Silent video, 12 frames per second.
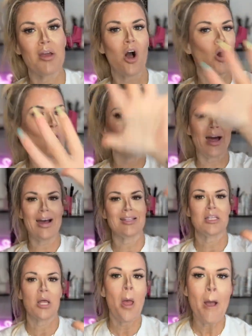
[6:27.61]
We a whole
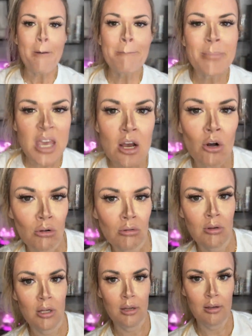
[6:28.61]
ass
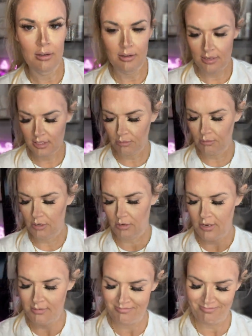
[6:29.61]
meal. That's what we're
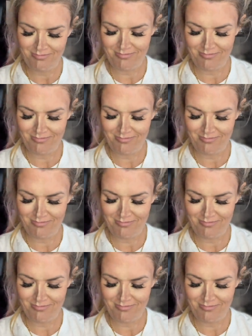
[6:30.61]
doing.